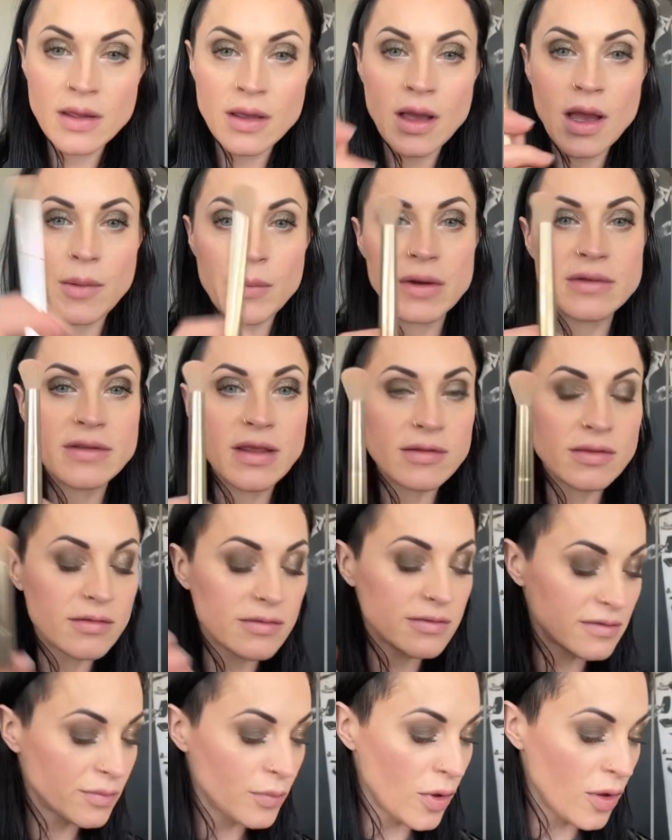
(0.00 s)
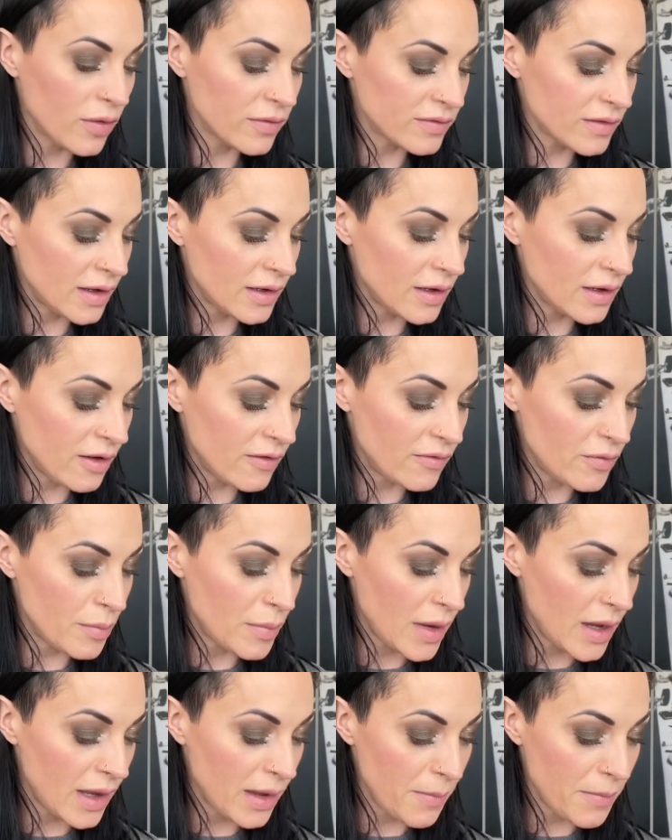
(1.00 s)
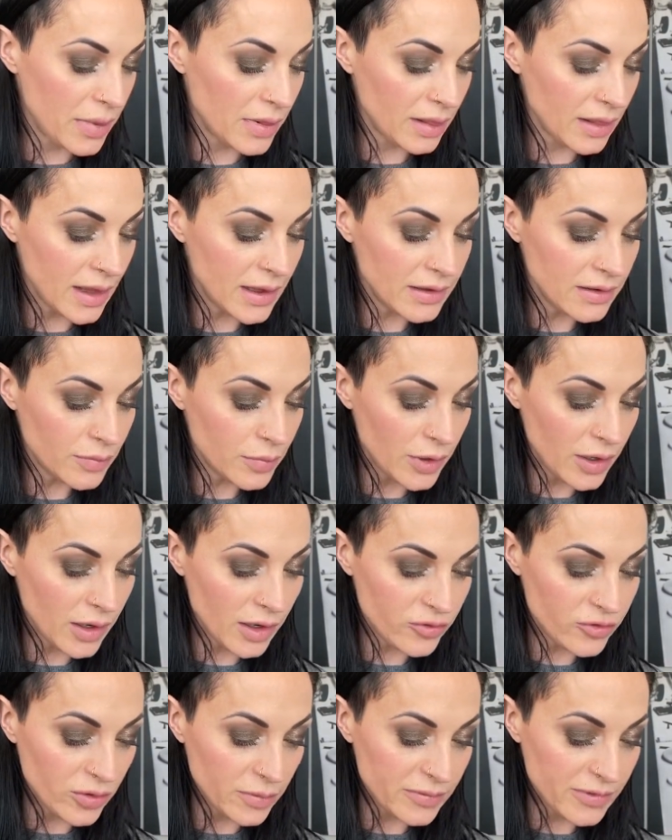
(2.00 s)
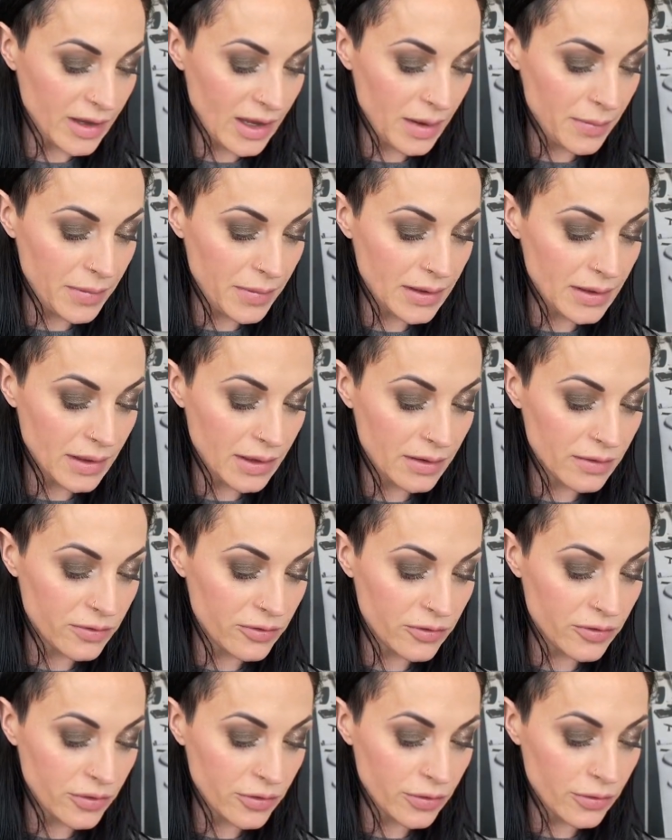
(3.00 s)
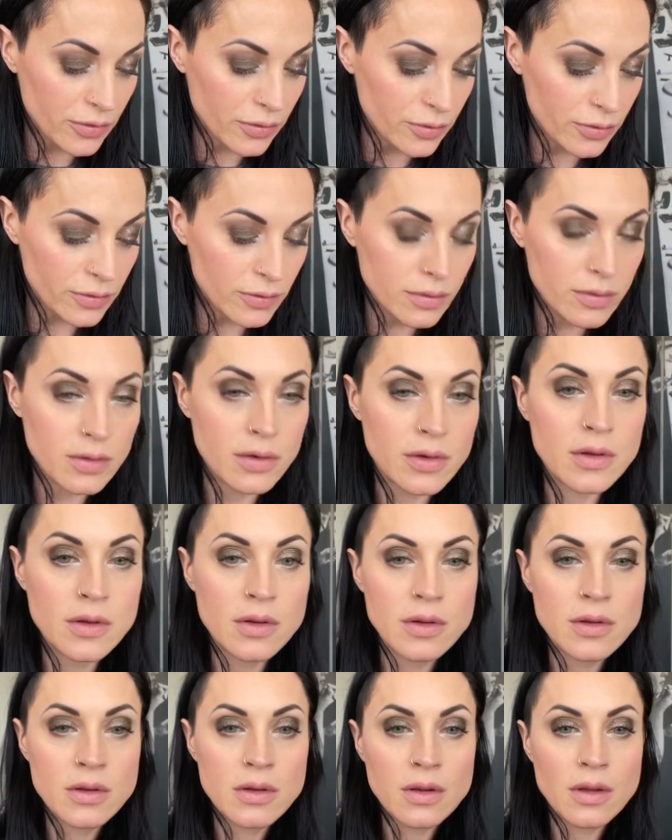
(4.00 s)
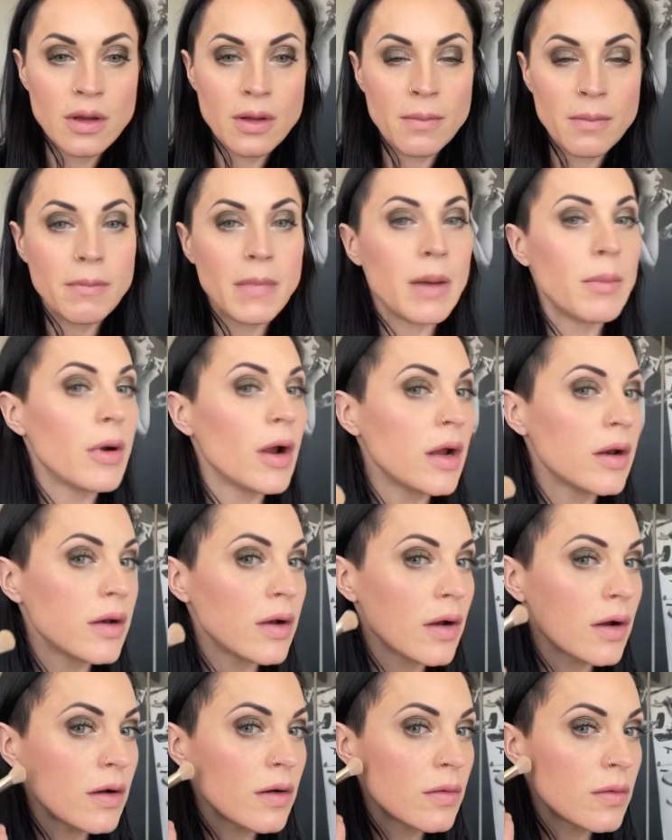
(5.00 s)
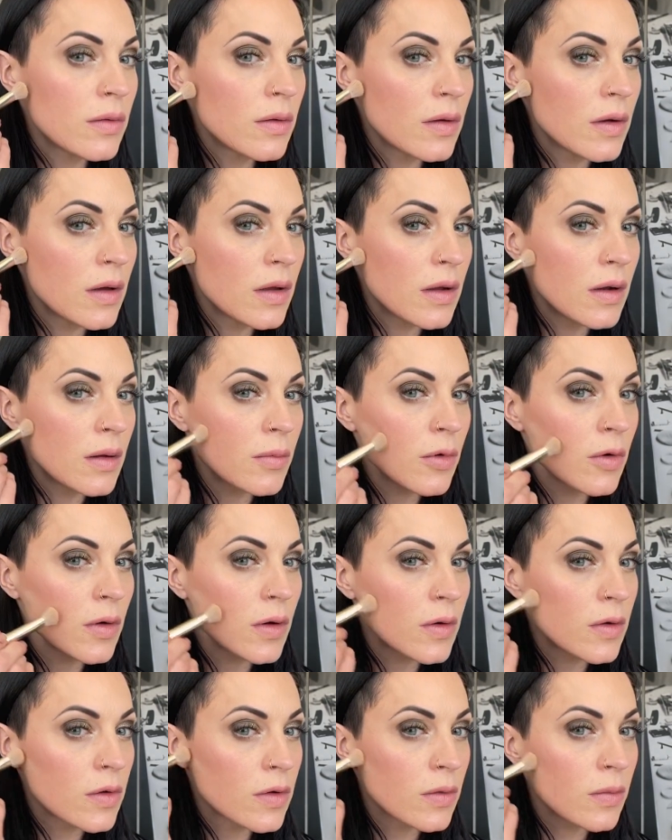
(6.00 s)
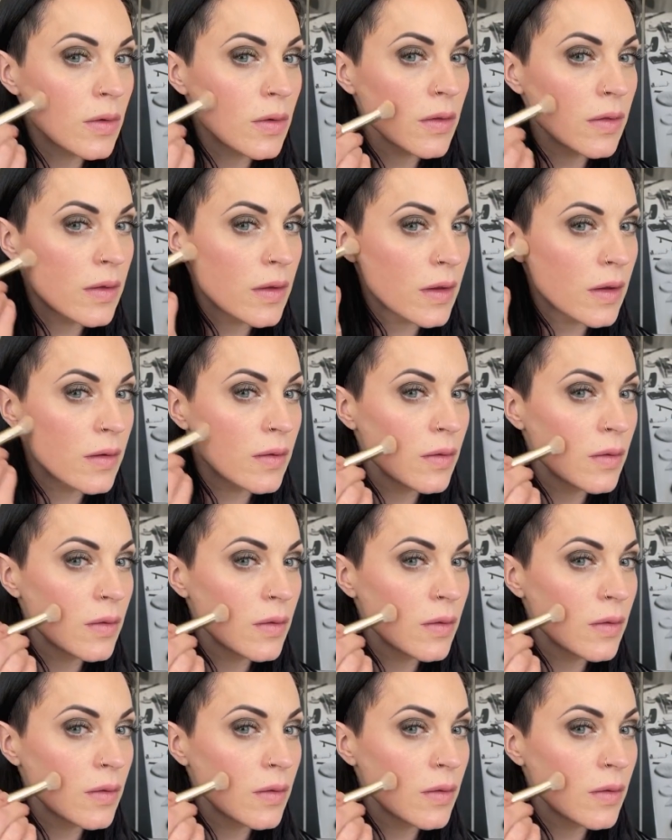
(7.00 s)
I'm going to take the small side of my blend brush. I'm tapping into my brightener, and I'm going to run that